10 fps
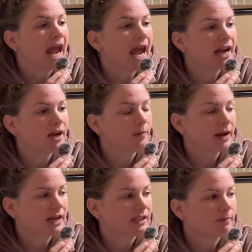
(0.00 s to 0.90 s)

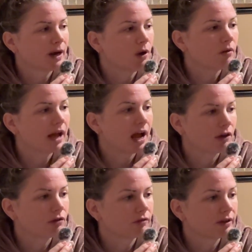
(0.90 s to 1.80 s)
Anyways, my whole
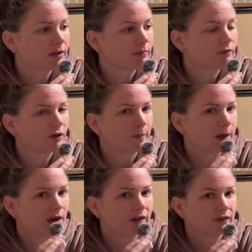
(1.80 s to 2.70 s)
algorithm for a
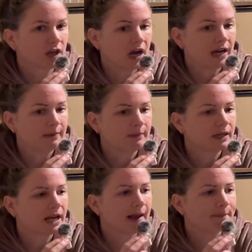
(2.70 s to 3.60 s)
period of time
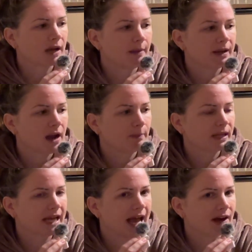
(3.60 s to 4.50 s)
kept coming up
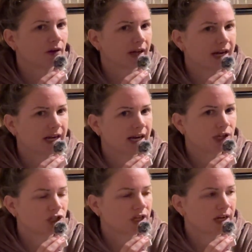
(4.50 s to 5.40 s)
like adult
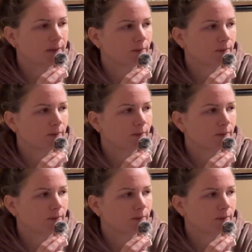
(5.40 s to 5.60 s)
ADHD.